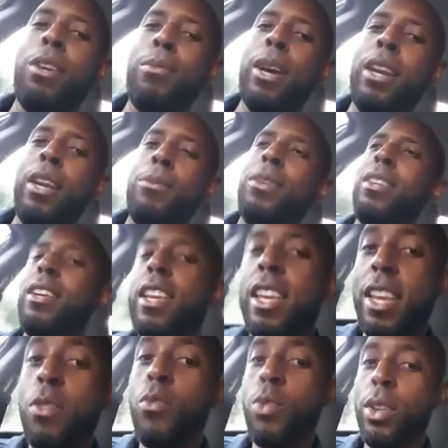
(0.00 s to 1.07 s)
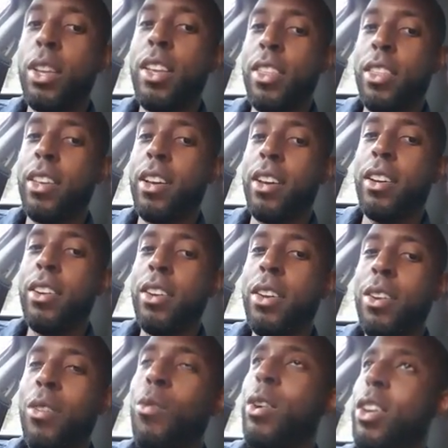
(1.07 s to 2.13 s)
about him is that he really thought
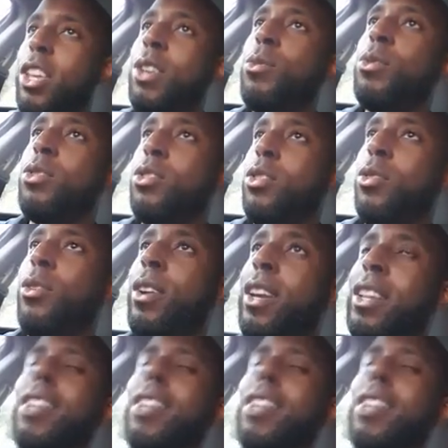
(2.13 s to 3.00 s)
what he was doing, at